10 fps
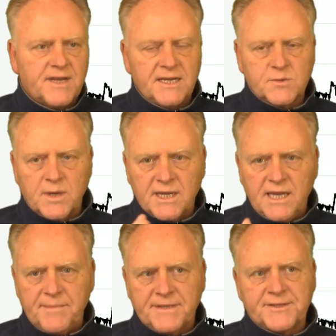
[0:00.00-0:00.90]
I just want to
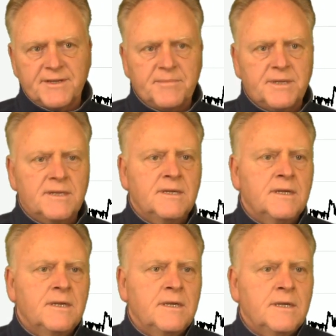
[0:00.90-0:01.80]
keep it simple.
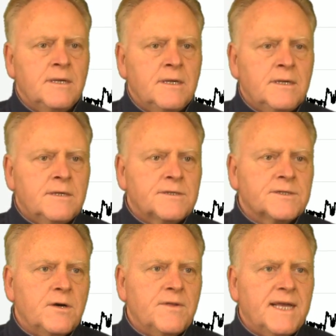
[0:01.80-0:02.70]

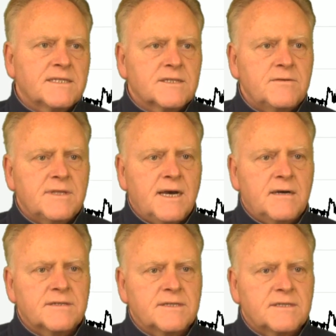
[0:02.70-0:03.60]
So that's
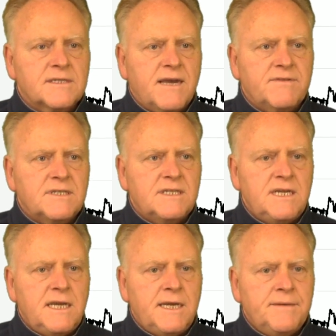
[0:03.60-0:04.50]

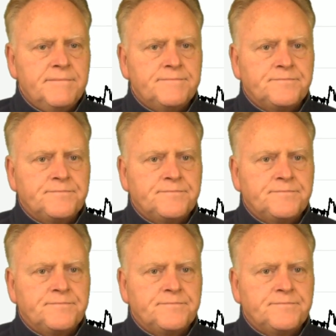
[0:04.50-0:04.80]
2017.